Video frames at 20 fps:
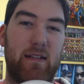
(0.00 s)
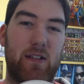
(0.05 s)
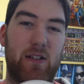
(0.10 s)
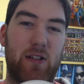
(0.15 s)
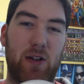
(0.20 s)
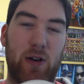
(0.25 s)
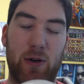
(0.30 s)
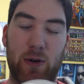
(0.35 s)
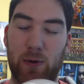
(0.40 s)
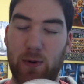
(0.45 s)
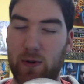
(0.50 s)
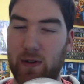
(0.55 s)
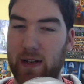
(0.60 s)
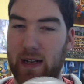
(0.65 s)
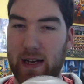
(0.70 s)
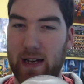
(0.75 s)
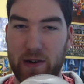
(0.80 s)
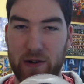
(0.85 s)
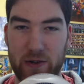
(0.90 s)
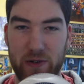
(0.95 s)
totally
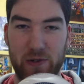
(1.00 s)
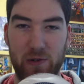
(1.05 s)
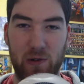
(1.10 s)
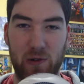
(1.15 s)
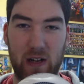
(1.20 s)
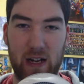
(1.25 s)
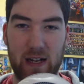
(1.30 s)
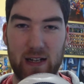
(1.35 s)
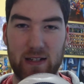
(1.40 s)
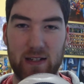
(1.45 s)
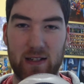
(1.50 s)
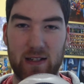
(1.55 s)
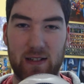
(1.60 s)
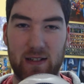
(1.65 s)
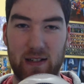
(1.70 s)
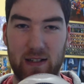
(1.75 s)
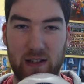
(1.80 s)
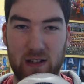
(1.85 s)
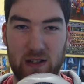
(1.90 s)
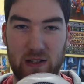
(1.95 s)
underutilized
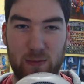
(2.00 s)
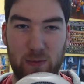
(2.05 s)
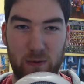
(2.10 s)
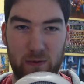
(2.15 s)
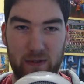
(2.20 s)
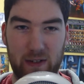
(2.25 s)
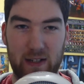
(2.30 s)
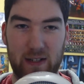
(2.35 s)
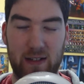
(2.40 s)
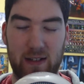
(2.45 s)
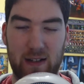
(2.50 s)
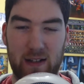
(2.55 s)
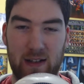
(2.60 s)
in this movie.